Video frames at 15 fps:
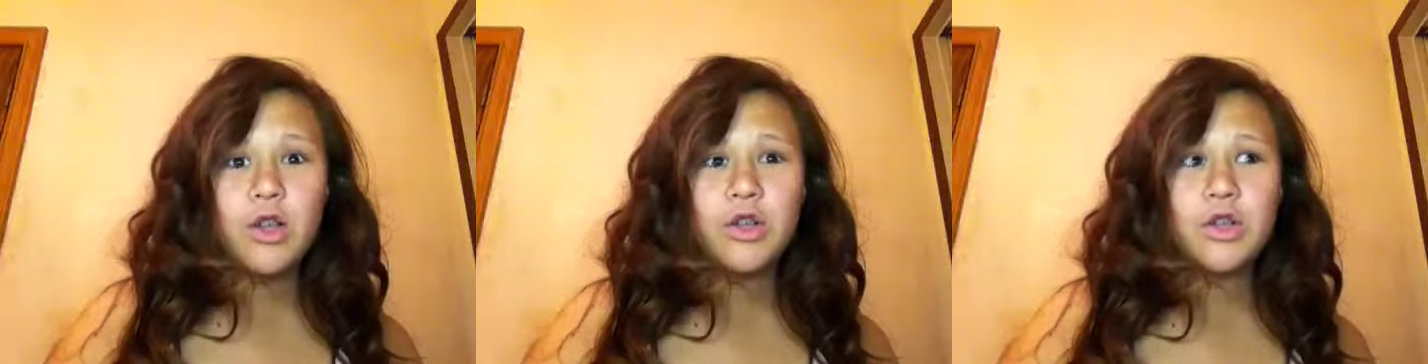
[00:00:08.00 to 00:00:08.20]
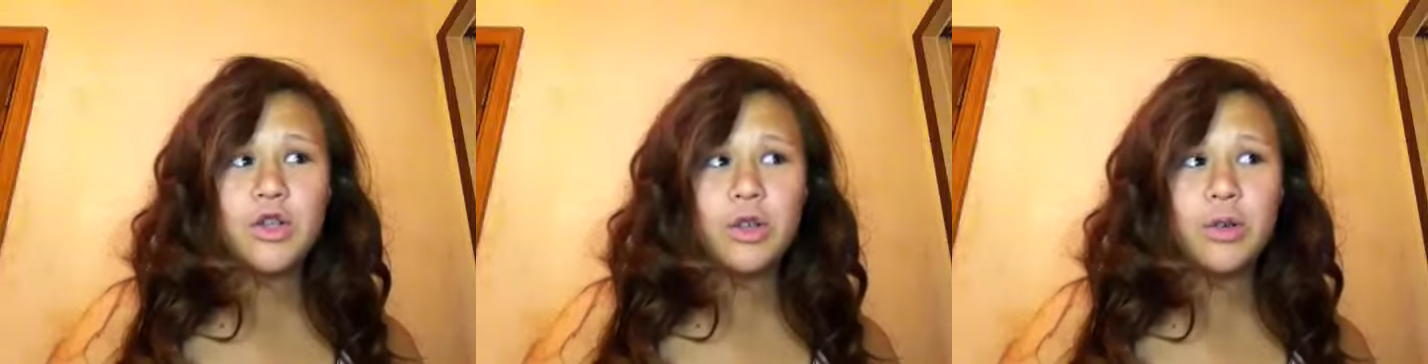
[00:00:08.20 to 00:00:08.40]

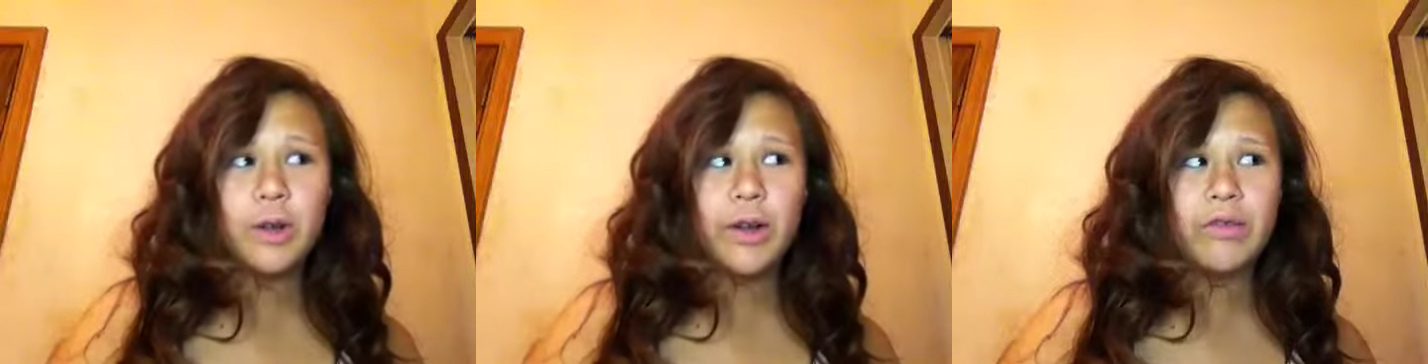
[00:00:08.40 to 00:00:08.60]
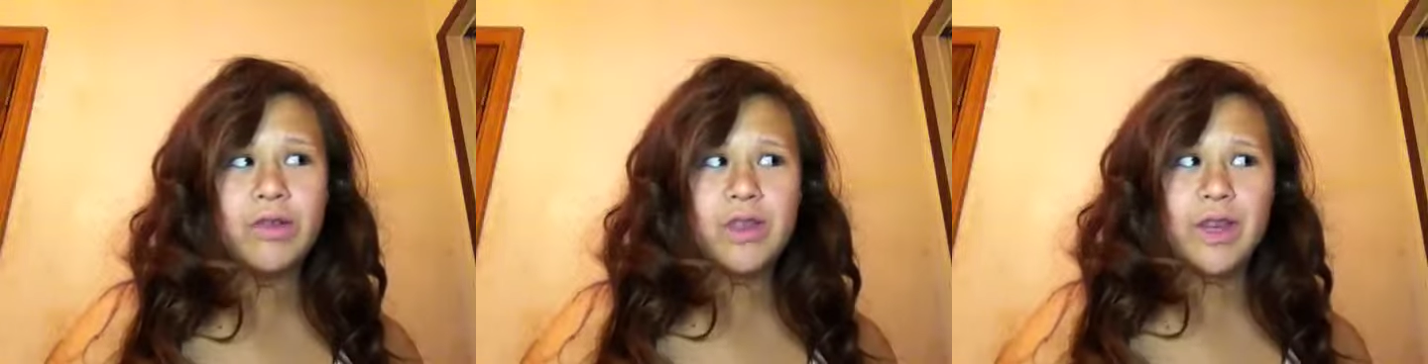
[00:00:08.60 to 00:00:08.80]
So
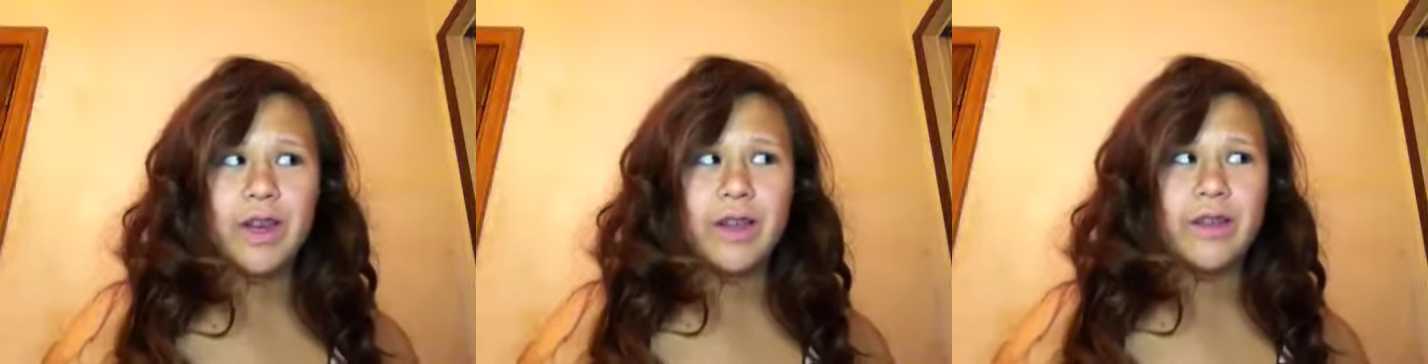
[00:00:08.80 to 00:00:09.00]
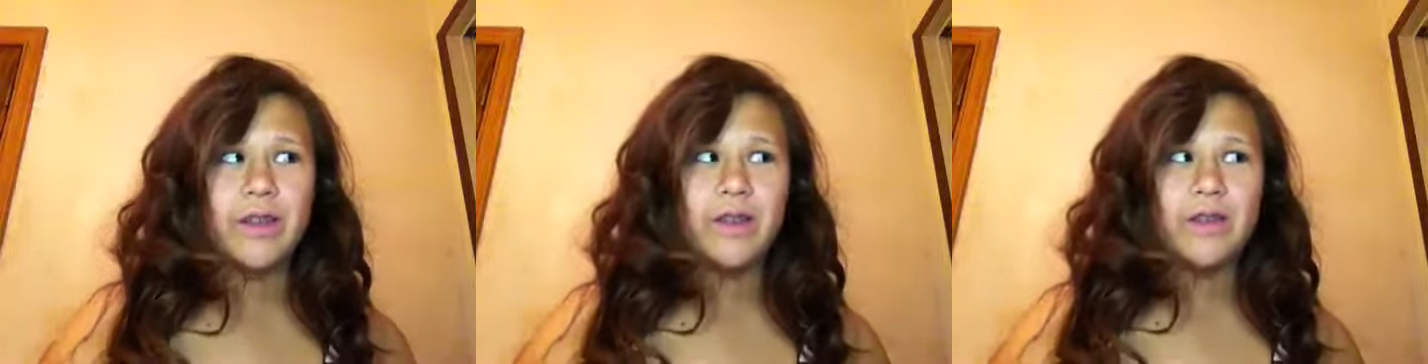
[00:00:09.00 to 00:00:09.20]

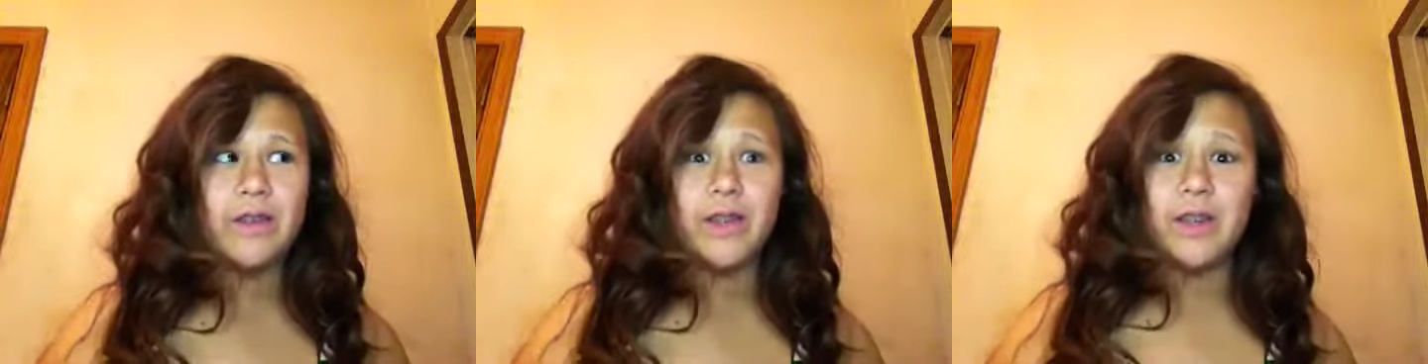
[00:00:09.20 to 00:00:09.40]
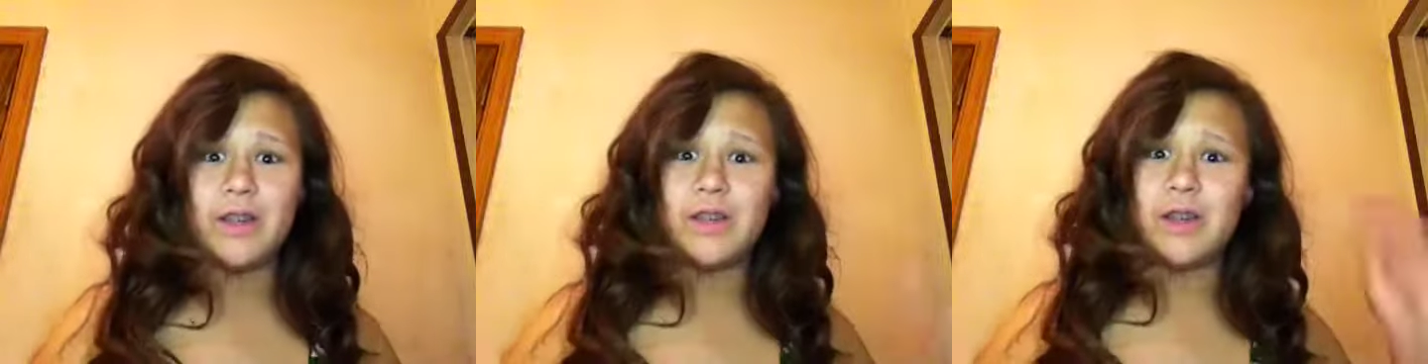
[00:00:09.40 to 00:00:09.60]
outside there is
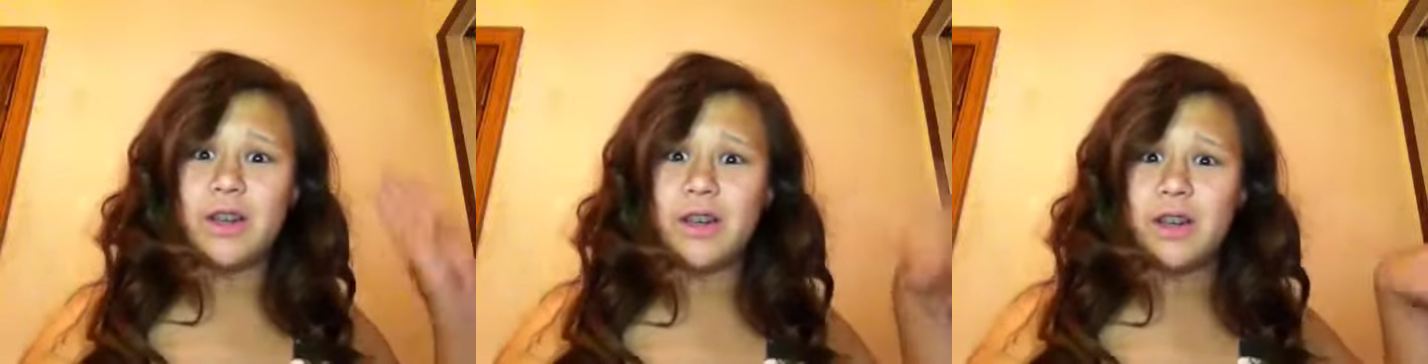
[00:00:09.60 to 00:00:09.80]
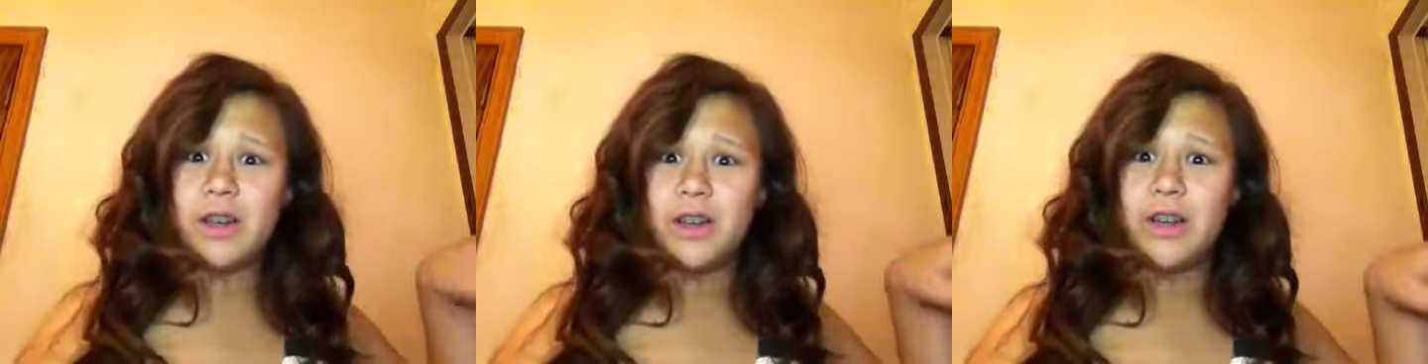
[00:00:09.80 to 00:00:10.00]
like a
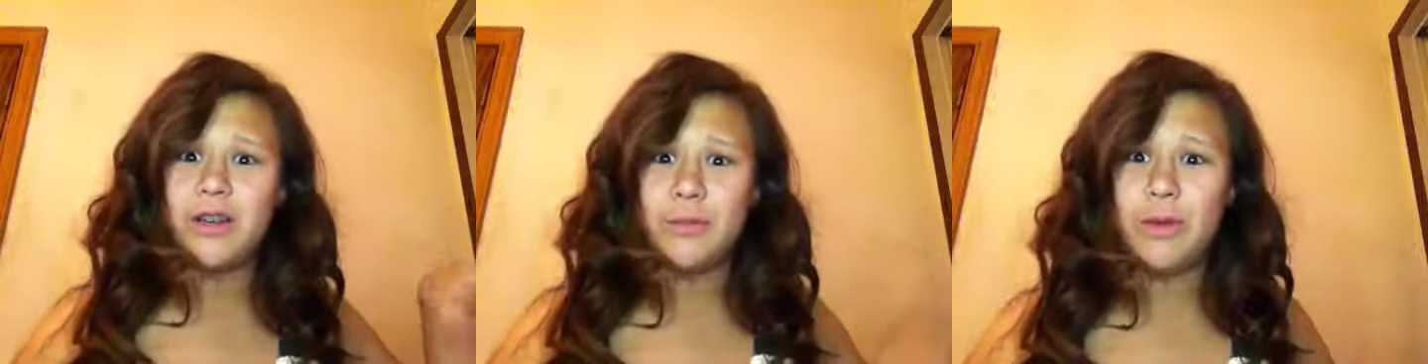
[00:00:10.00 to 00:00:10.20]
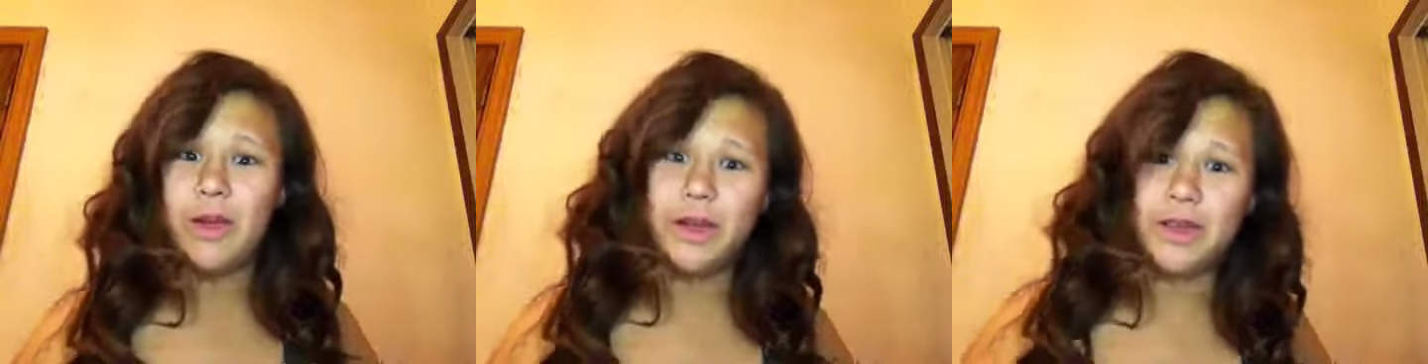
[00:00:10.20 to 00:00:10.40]
ton
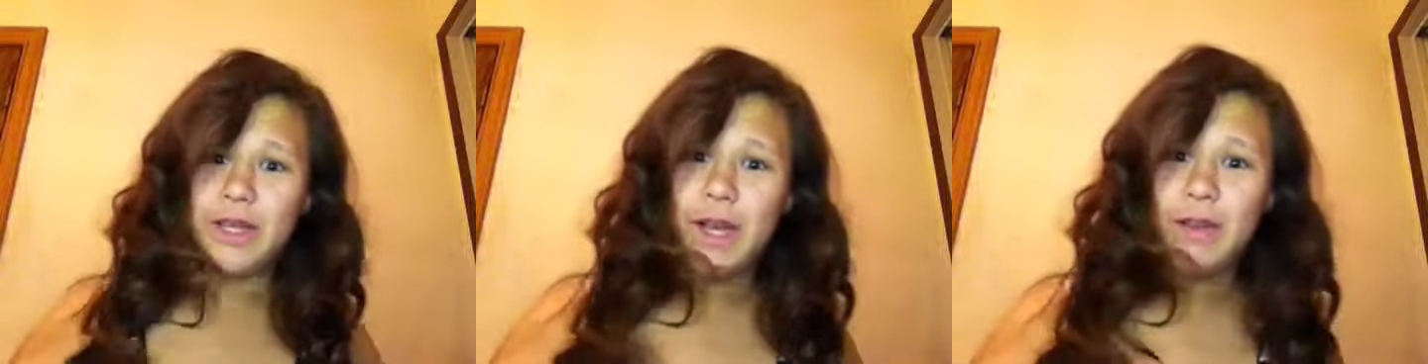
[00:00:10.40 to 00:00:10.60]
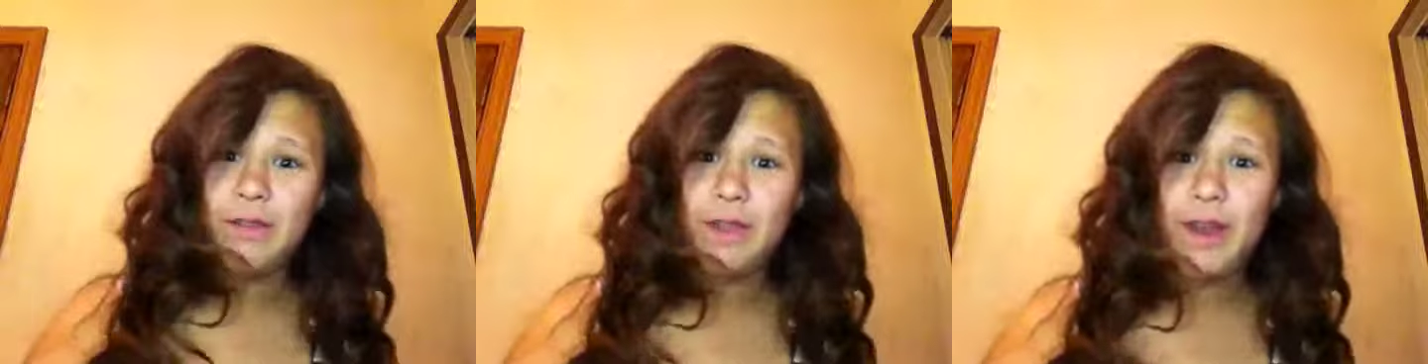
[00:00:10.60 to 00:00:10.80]
of bugs
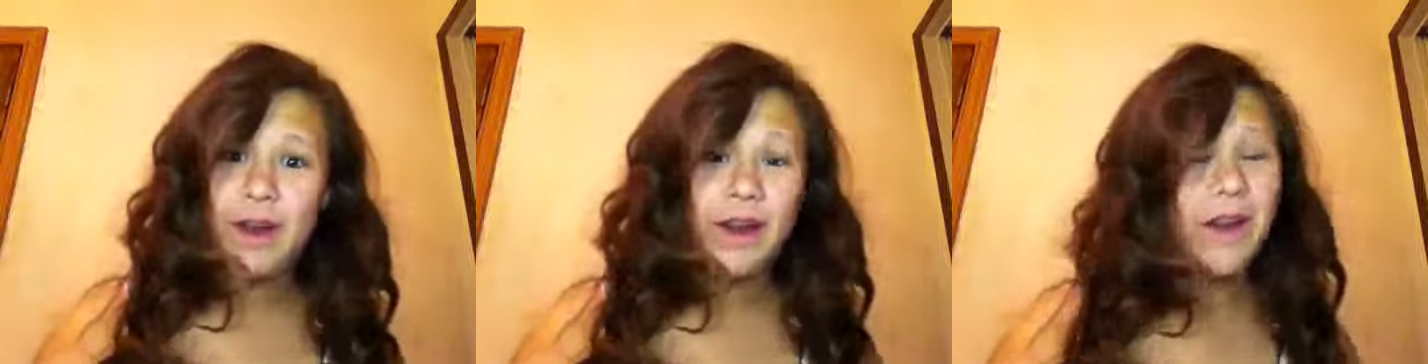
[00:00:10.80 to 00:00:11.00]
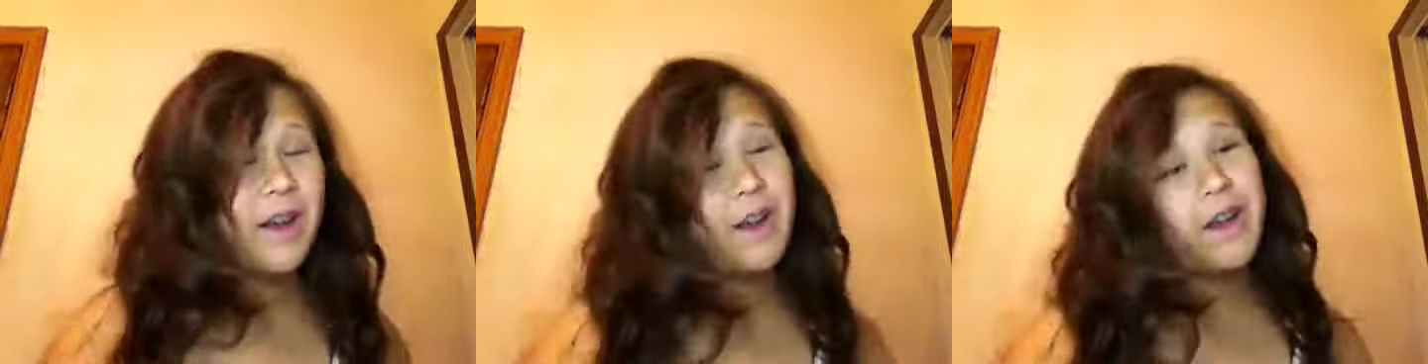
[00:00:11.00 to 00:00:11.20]
out
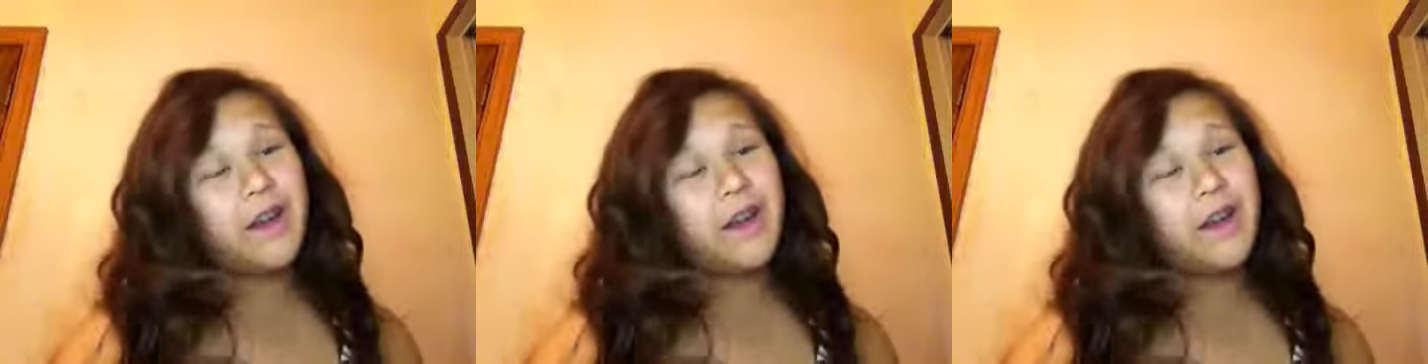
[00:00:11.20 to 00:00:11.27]
there,